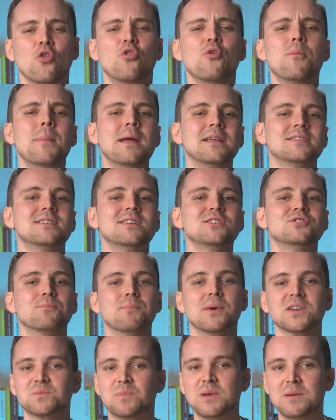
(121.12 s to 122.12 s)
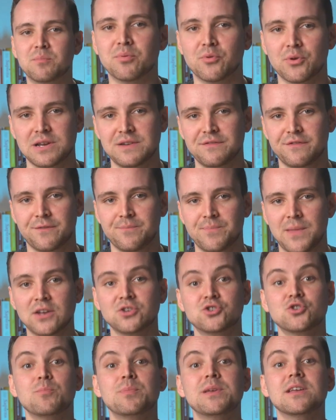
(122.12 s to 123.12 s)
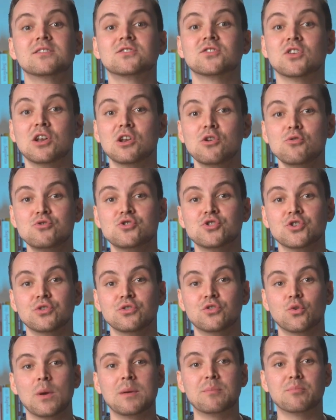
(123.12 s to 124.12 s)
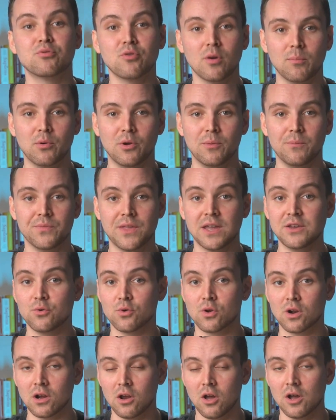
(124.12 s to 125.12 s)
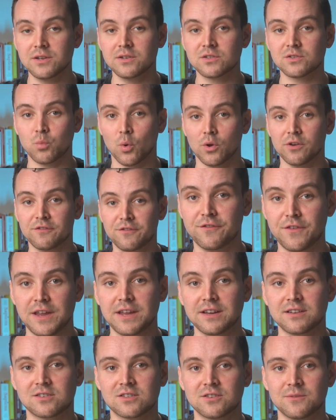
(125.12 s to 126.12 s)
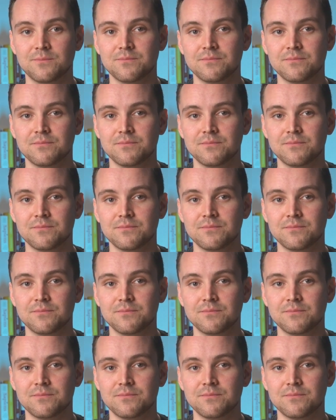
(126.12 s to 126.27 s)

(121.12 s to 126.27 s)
The message must be brief and should be a solution to a problem that your clients want fixed.